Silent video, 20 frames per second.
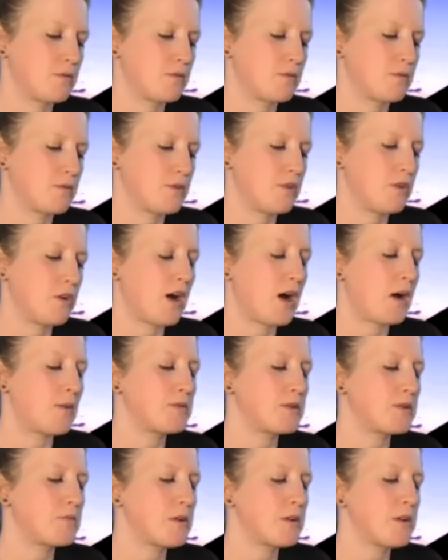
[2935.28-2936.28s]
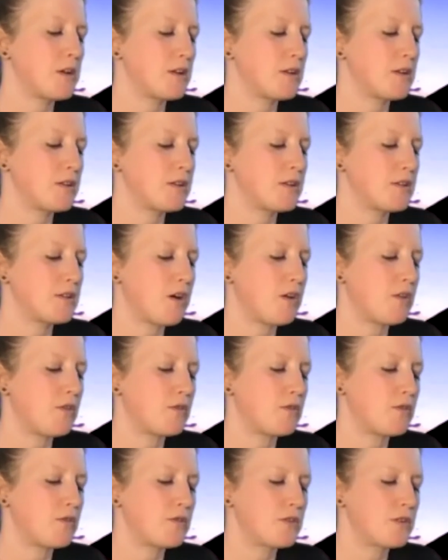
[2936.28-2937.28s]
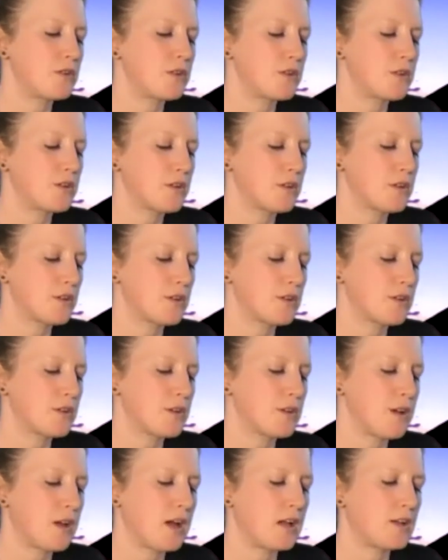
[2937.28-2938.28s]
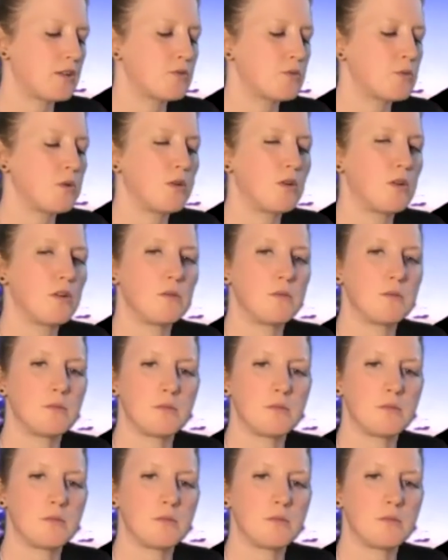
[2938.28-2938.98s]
Your abdomen is soft and warm.